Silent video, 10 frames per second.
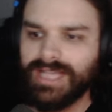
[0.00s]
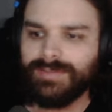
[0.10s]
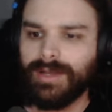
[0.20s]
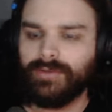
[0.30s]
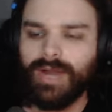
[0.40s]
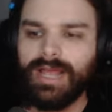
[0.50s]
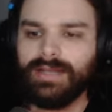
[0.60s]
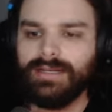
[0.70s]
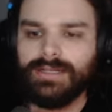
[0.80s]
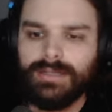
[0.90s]
That's my
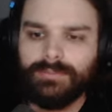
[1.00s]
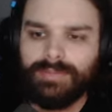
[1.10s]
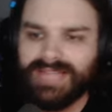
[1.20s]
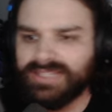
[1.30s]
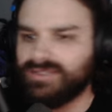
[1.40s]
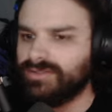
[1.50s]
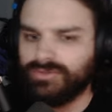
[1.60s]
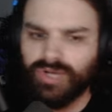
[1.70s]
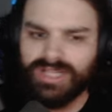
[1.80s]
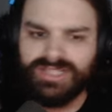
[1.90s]
rant. But that's
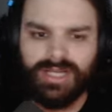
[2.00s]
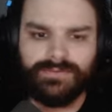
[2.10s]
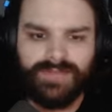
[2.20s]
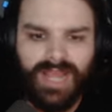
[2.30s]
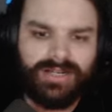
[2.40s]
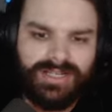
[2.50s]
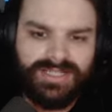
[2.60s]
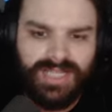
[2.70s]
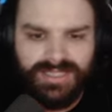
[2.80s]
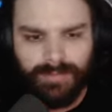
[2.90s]
great stuff. Character
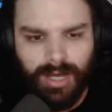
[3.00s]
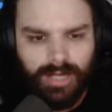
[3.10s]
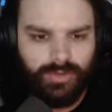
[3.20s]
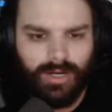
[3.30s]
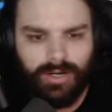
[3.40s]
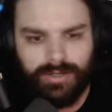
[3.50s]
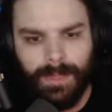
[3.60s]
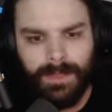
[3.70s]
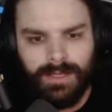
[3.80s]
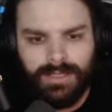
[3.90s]
designs and model
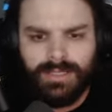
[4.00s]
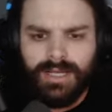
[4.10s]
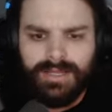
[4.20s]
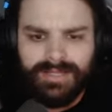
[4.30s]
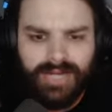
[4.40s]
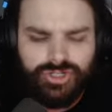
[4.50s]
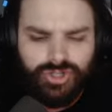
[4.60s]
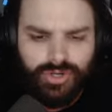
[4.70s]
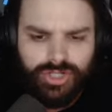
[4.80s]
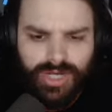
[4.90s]
quality. The characters
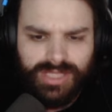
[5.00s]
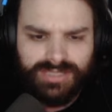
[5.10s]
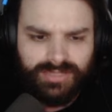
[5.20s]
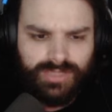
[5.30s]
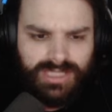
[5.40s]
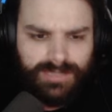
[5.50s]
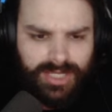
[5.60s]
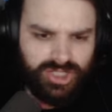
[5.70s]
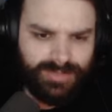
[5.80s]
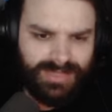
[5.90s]
shown in the trailer didn't really
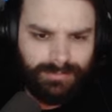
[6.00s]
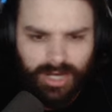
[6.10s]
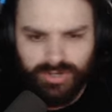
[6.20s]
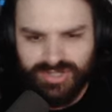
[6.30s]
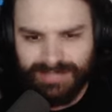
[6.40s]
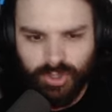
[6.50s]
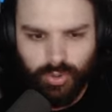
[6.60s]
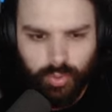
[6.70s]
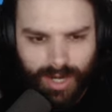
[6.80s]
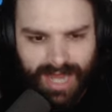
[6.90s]
appeal to me. The models seemed
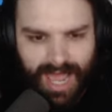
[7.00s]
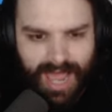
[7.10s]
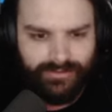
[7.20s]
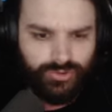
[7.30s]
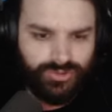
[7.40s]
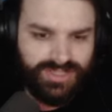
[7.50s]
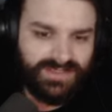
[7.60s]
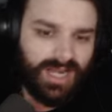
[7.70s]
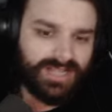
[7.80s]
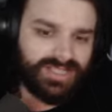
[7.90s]
quite average. We
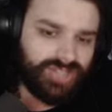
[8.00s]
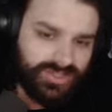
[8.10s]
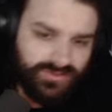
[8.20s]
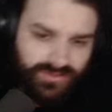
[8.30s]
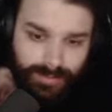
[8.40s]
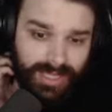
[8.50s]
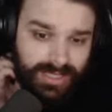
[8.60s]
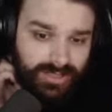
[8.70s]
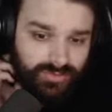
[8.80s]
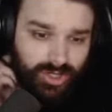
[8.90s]
received a lot of suggestions from
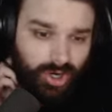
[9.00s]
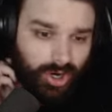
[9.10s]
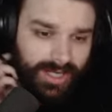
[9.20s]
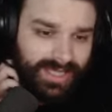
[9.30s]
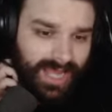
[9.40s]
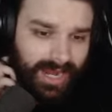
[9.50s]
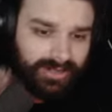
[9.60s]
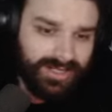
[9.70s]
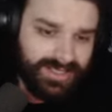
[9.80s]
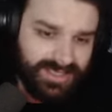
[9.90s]
player regarding
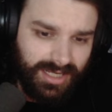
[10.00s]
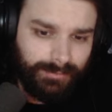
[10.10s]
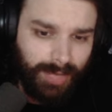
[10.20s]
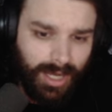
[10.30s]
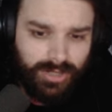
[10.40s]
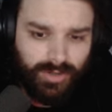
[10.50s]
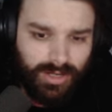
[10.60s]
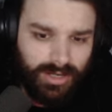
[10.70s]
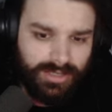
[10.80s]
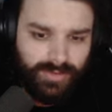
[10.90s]
character design and model
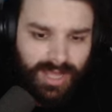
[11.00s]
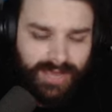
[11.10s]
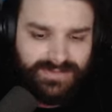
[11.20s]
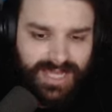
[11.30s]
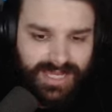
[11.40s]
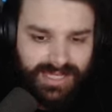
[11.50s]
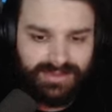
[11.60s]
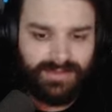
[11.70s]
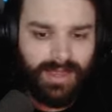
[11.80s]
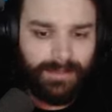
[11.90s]
quality, and we have
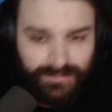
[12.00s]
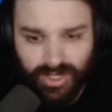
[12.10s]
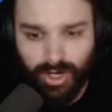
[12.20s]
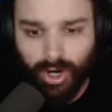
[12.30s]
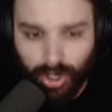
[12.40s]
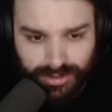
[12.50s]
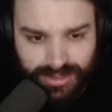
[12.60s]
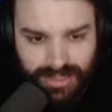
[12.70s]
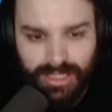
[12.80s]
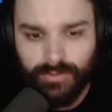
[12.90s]
taken them to
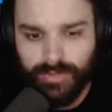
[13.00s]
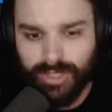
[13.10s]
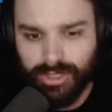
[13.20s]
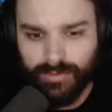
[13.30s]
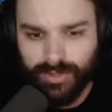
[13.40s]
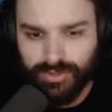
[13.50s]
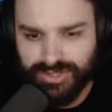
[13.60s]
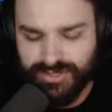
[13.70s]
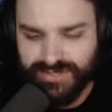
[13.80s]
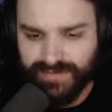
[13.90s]
heart. We are currently working on
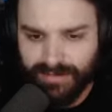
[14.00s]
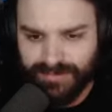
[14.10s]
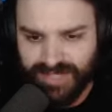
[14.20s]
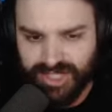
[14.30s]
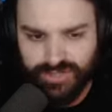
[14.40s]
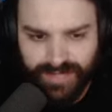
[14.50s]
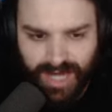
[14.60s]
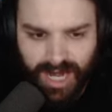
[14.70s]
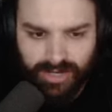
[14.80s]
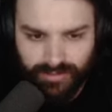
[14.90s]
a series of optimizations for
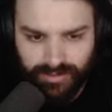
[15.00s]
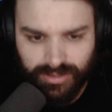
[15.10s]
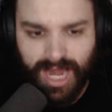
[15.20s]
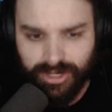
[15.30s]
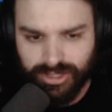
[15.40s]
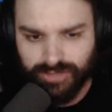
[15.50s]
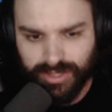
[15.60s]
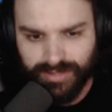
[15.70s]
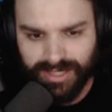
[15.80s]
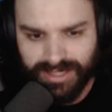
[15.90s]
char character
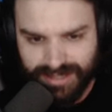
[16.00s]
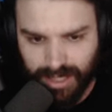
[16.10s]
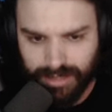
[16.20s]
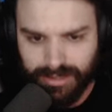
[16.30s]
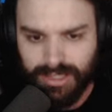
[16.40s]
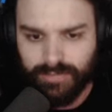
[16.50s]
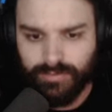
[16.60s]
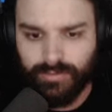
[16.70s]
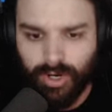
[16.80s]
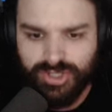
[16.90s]
rendering and design.
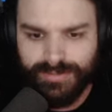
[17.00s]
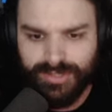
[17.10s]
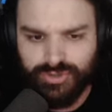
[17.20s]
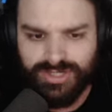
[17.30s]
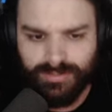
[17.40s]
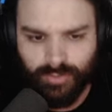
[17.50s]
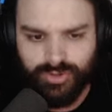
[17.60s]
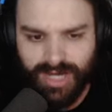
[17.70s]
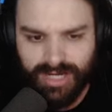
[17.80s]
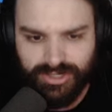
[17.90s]
We will also be introducing
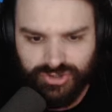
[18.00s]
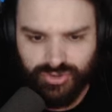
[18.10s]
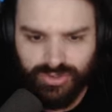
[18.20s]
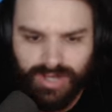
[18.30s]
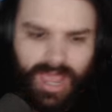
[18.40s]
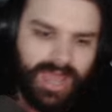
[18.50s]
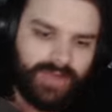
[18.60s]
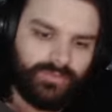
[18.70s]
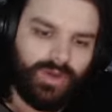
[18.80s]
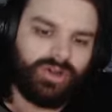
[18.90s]
more new characters soon,
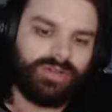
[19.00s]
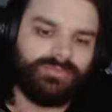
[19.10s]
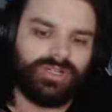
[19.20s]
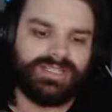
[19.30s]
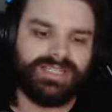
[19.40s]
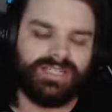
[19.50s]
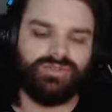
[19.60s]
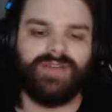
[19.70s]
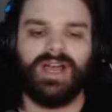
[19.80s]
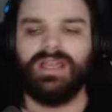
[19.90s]
and welcome your
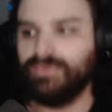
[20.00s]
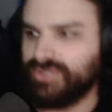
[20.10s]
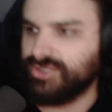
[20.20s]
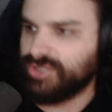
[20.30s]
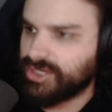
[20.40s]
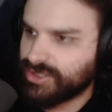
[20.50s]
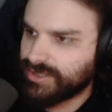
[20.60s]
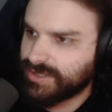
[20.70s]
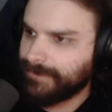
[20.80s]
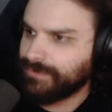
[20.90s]
continued valuable
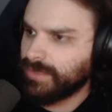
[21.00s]
suggestions.